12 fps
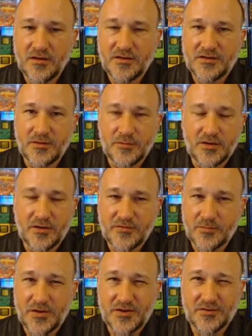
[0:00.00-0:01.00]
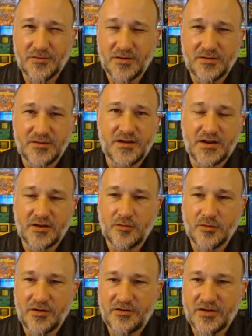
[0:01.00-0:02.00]
so that we don't have to mess around on the data
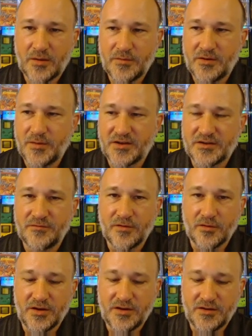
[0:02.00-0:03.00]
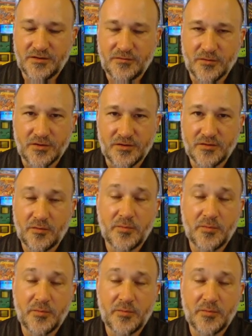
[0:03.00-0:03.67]
core each time, and it makes it very easy for you. So we'll